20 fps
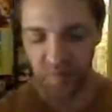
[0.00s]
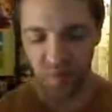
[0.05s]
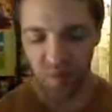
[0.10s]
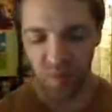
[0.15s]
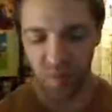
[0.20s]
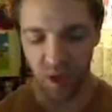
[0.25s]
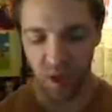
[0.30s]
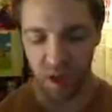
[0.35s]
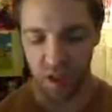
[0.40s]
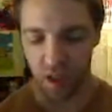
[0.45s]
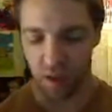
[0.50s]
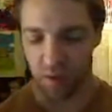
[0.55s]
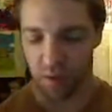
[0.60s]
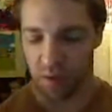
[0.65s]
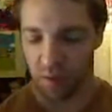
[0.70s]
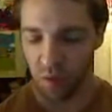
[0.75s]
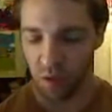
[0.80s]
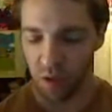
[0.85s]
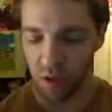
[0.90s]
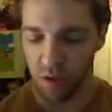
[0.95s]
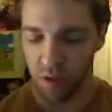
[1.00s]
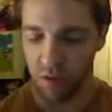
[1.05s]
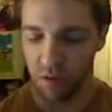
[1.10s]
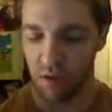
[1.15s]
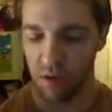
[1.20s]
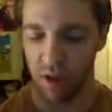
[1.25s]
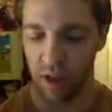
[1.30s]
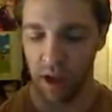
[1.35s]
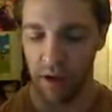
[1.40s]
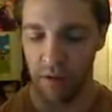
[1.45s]
yes. I mean, well,
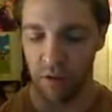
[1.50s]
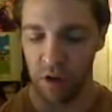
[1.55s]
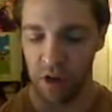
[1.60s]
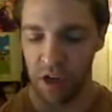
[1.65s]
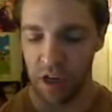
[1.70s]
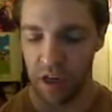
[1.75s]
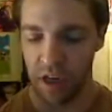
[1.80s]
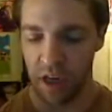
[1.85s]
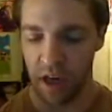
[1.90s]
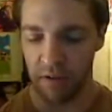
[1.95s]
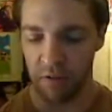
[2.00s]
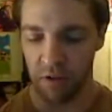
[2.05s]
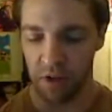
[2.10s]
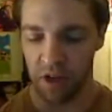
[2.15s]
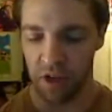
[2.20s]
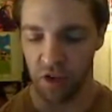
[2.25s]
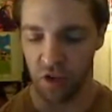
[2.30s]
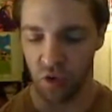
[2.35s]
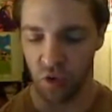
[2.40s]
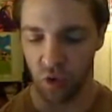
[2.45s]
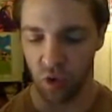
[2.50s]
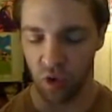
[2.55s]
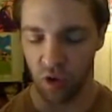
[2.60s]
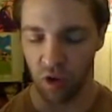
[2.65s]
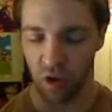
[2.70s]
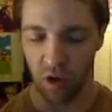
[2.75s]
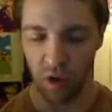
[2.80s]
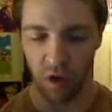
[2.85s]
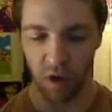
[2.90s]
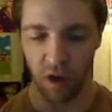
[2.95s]
every
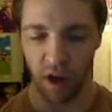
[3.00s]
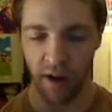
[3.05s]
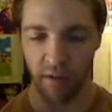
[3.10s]
controller,